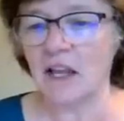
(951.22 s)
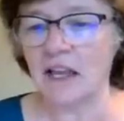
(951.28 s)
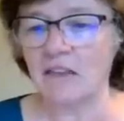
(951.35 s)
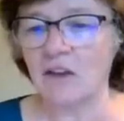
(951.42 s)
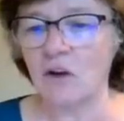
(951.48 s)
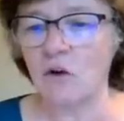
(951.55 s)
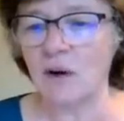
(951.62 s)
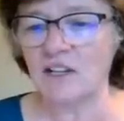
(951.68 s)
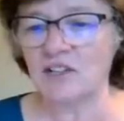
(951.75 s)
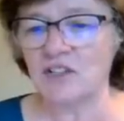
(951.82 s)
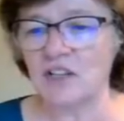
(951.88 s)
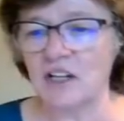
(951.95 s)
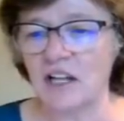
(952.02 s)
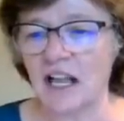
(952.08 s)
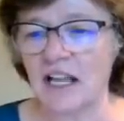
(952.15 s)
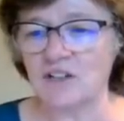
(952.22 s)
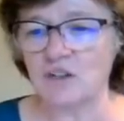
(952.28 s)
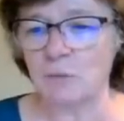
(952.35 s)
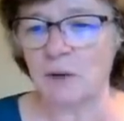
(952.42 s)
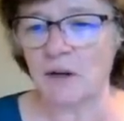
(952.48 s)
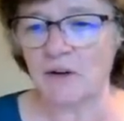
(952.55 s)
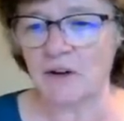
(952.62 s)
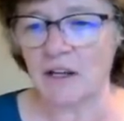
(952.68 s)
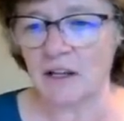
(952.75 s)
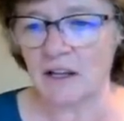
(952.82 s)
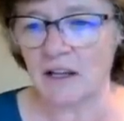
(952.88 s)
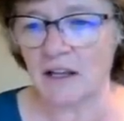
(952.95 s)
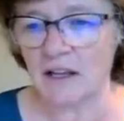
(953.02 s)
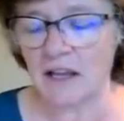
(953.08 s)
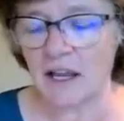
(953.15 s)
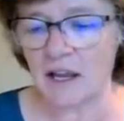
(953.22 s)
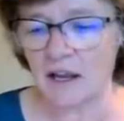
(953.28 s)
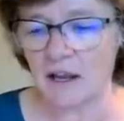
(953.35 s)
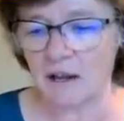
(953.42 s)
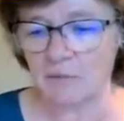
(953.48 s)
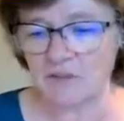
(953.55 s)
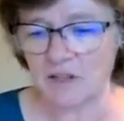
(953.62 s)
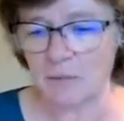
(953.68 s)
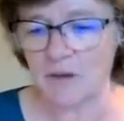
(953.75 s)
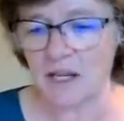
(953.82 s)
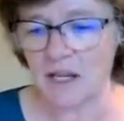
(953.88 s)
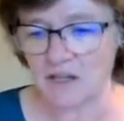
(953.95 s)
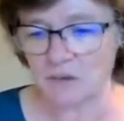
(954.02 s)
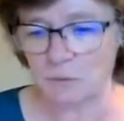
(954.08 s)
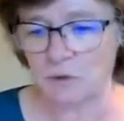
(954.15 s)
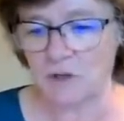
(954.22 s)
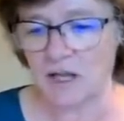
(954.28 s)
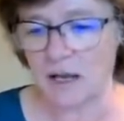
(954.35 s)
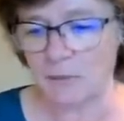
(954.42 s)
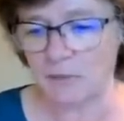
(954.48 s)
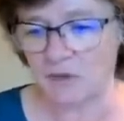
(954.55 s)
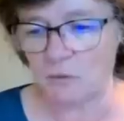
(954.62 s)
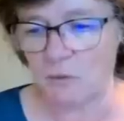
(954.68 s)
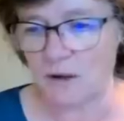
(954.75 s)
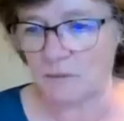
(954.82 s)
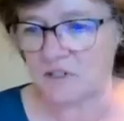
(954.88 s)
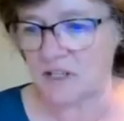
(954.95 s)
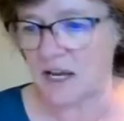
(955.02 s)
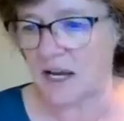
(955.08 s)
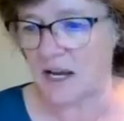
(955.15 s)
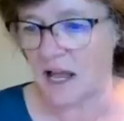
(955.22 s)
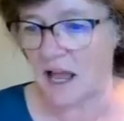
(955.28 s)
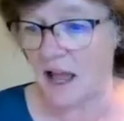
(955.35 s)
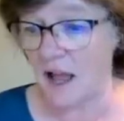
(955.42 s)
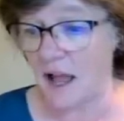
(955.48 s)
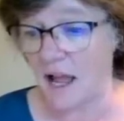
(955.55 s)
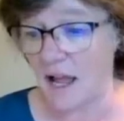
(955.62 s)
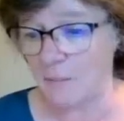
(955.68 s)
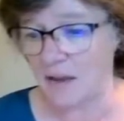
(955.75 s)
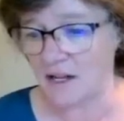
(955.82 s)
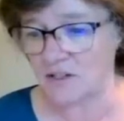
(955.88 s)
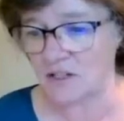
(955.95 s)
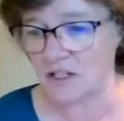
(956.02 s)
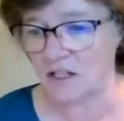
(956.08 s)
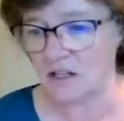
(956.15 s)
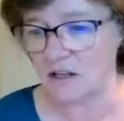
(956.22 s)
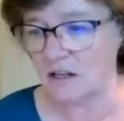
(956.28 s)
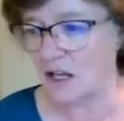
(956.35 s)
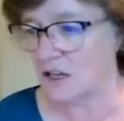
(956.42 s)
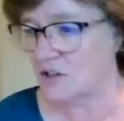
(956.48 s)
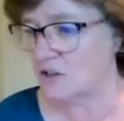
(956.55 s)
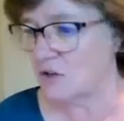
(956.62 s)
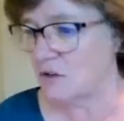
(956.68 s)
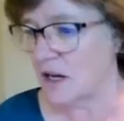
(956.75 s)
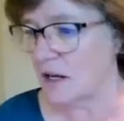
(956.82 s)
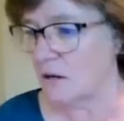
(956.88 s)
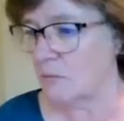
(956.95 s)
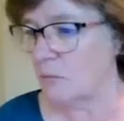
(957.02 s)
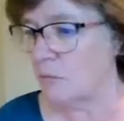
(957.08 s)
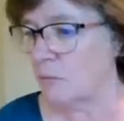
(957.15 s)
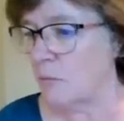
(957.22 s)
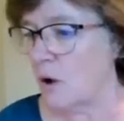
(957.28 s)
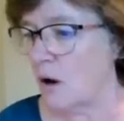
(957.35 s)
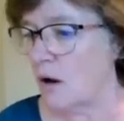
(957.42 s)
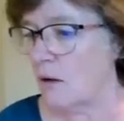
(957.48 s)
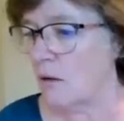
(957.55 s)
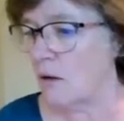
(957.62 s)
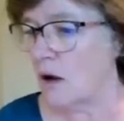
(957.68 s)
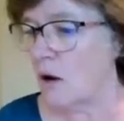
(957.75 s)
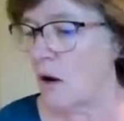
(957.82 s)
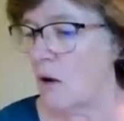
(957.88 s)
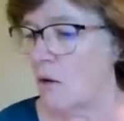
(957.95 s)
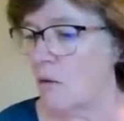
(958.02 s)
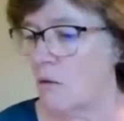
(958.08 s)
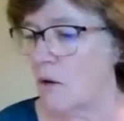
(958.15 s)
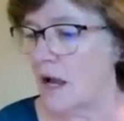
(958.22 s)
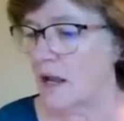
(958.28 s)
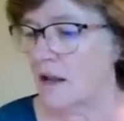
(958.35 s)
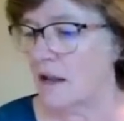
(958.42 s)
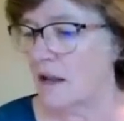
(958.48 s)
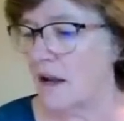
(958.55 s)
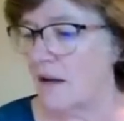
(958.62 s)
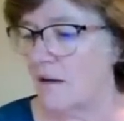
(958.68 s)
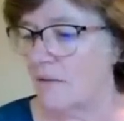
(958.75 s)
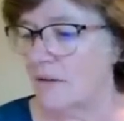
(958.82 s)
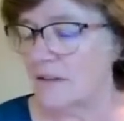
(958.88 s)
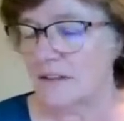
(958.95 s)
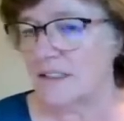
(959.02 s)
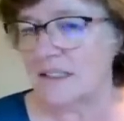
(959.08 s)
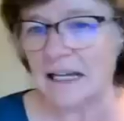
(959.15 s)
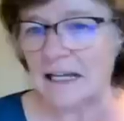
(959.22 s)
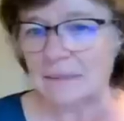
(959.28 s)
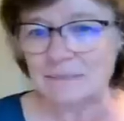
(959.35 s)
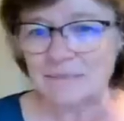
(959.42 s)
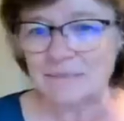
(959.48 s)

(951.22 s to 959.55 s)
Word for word: The, in the question and answer period, uh, if somebody has put up the website, I'm actually not sure I can. Uh, oh, I yeah,